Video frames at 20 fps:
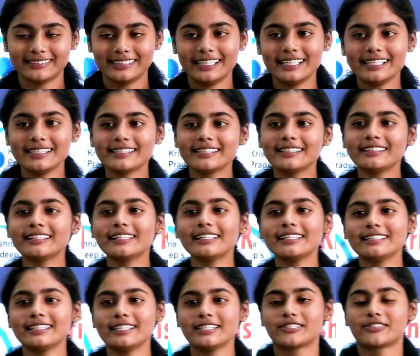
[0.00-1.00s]

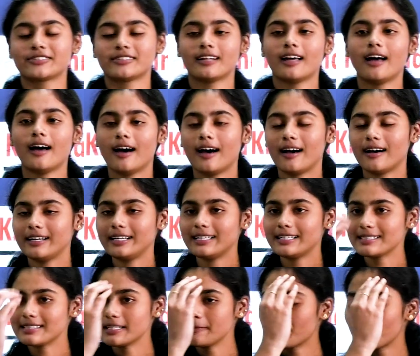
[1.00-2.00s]
Decentralization, it
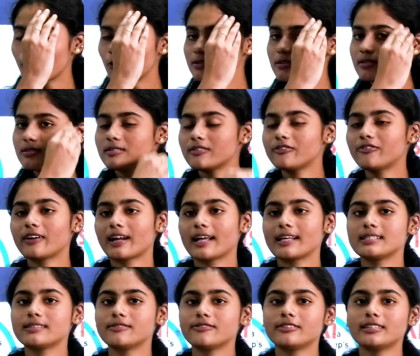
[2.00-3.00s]
is a process of
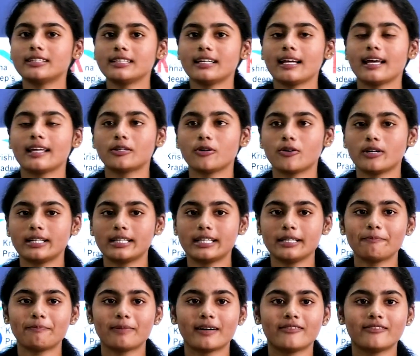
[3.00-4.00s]
transferring authority,
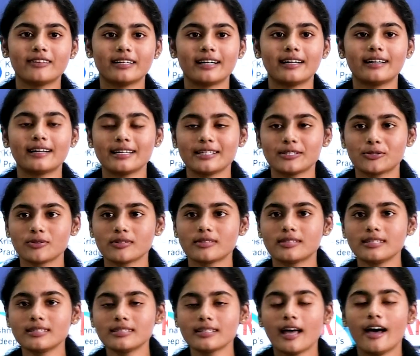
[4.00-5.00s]
power and
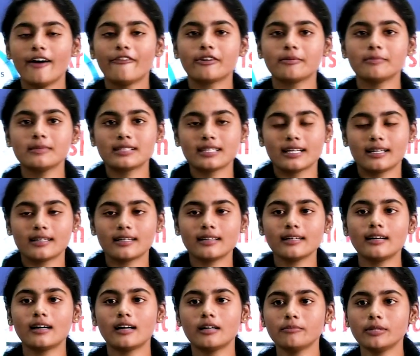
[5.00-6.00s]
resources from the central
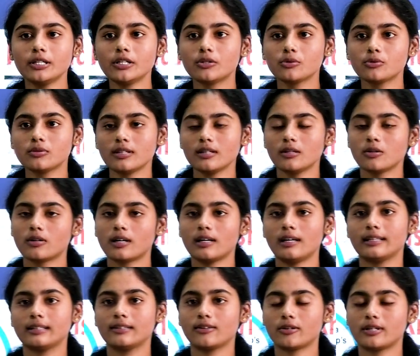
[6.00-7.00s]
government to the local
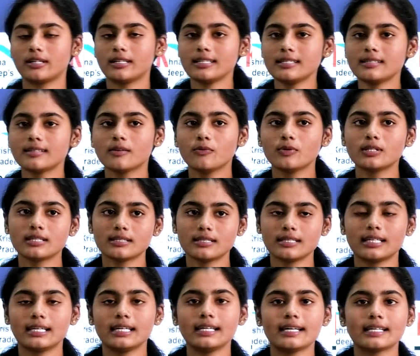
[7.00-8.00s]
authorities, which is a
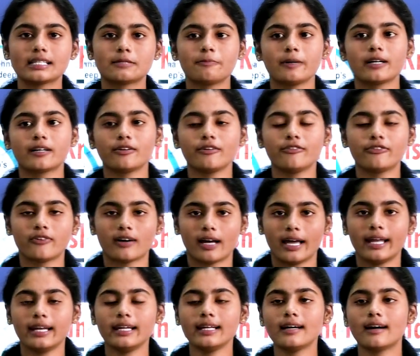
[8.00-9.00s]
key aspect of
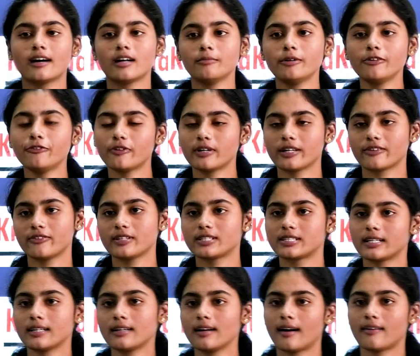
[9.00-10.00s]
any government for
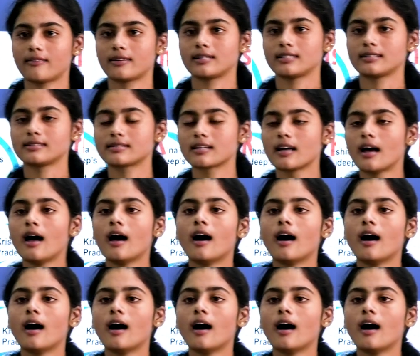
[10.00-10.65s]
efficient governance.